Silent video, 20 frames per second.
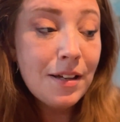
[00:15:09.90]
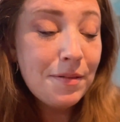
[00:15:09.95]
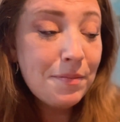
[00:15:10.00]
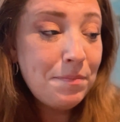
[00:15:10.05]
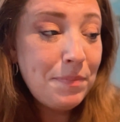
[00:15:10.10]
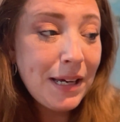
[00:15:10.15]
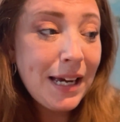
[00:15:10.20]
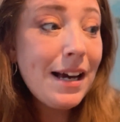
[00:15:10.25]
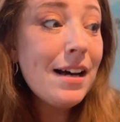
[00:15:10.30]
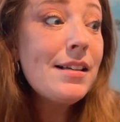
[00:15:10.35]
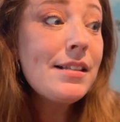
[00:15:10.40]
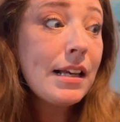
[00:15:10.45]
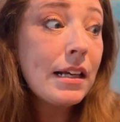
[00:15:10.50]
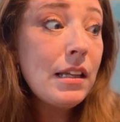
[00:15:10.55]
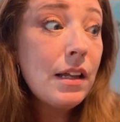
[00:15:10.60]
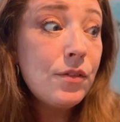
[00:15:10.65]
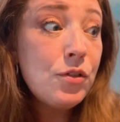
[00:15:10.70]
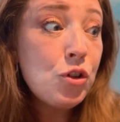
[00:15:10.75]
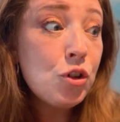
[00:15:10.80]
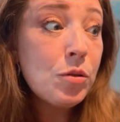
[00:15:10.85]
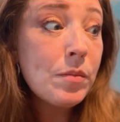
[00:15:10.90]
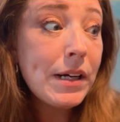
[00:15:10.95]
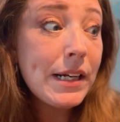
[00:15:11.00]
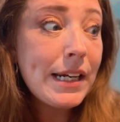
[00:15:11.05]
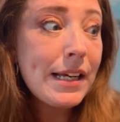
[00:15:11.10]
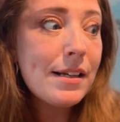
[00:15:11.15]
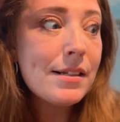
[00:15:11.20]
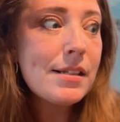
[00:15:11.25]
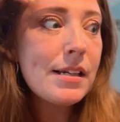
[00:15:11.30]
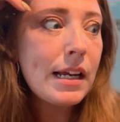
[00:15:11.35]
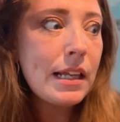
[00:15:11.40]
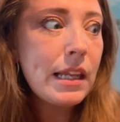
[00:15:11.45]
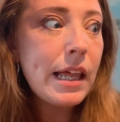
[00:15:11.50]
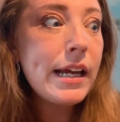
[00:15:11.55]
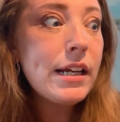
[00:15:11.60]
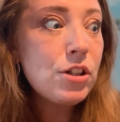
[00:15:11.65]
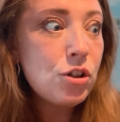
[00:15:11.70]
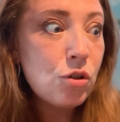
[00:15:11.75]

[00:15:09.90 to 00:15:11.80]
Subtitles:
Because I love doing my nails and I like